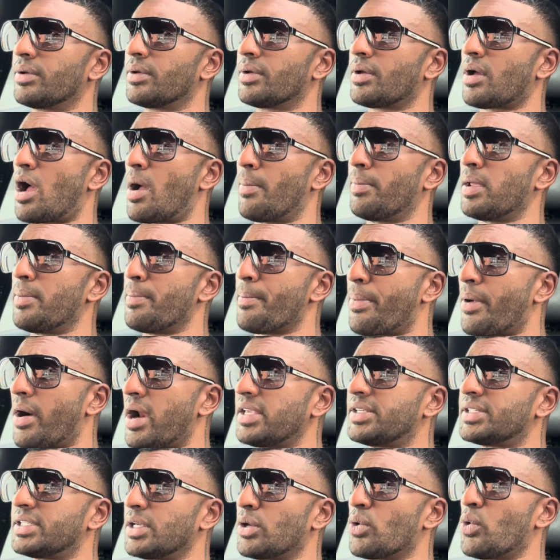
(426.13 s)
I'm
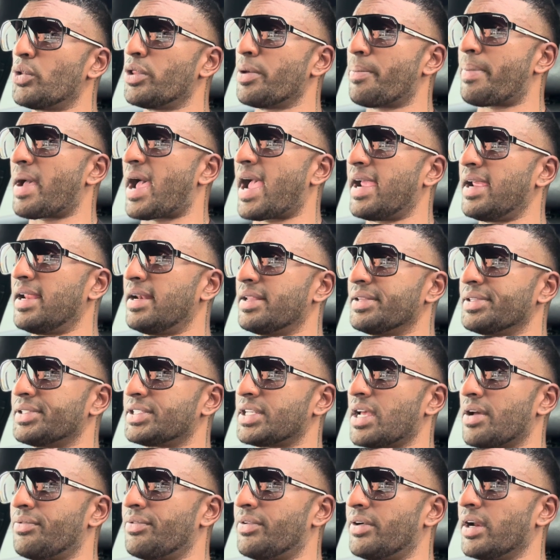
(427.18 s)
embracing all the pain and
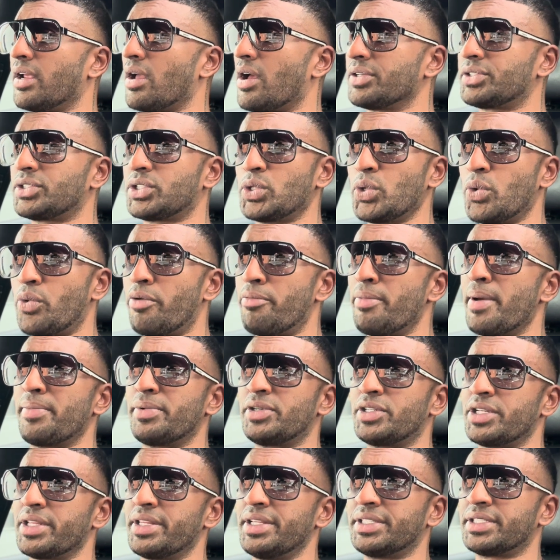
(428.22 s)
suffering. I still remember
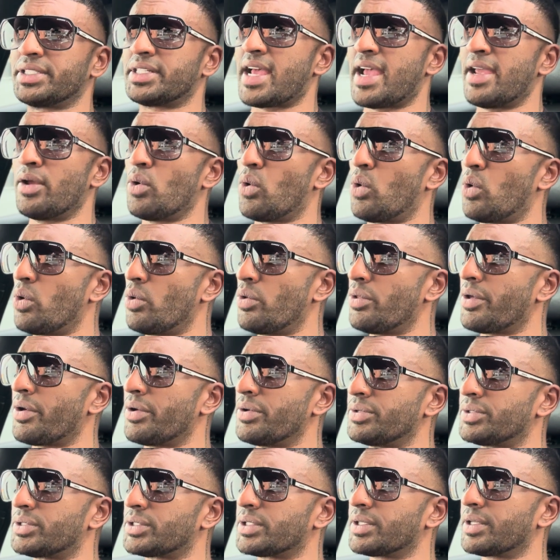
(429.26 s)
to this day
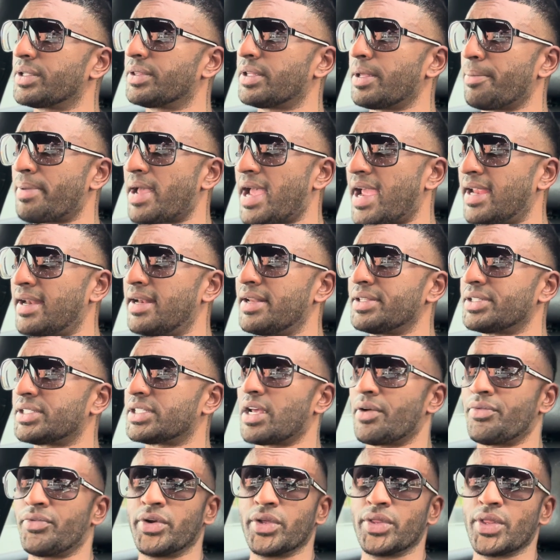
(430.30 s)
the pain and
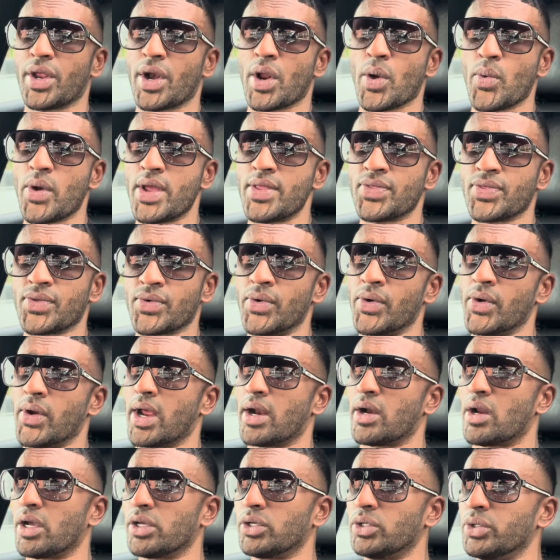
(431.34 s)
suffering that I went through,
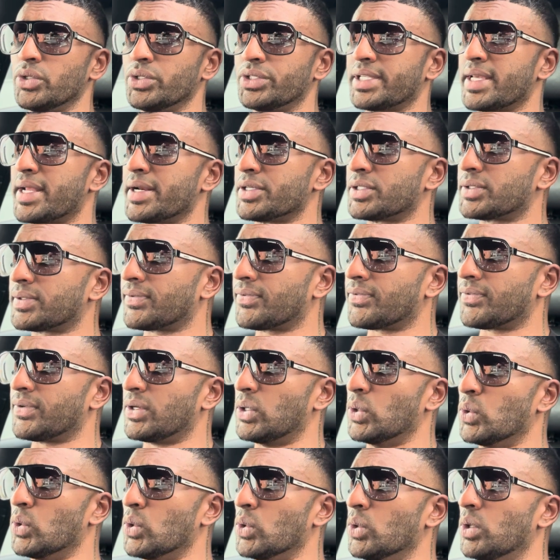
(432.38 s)
and I use that as
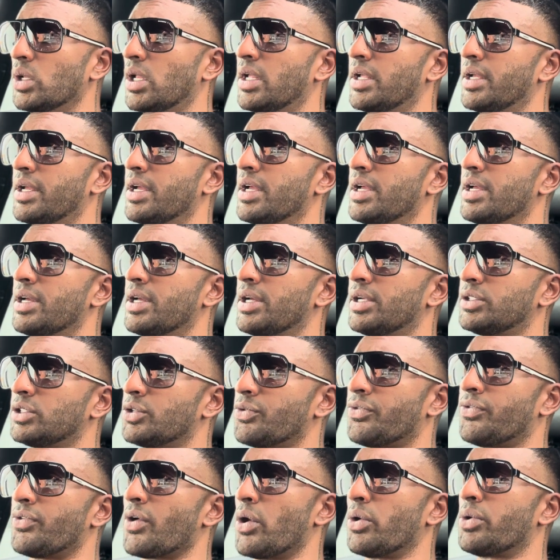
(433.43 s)
fuel to
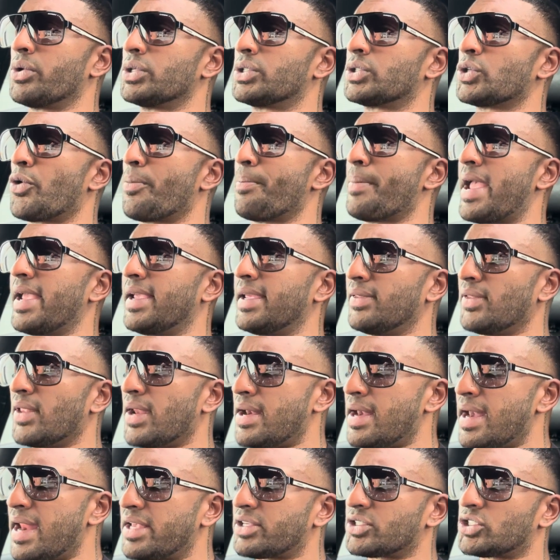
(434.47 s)
focus on making the
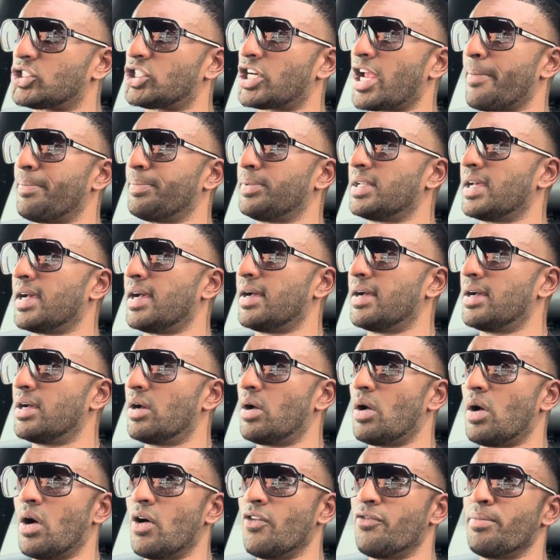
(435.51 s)
next chapter
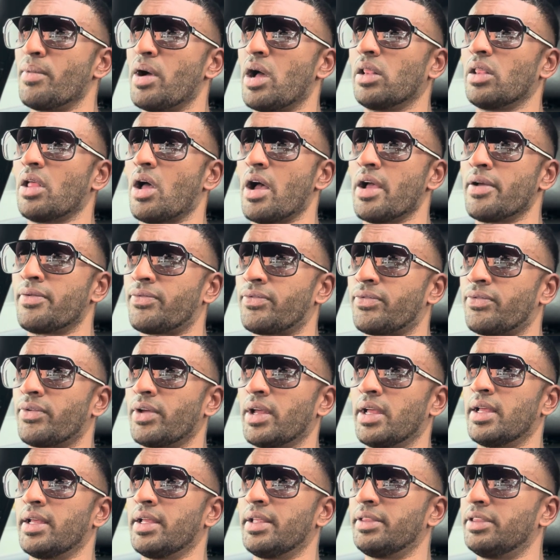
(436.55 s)
of my life
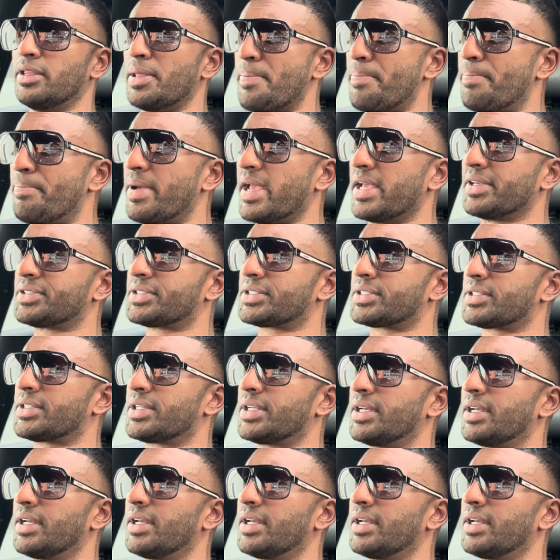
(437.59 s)
the best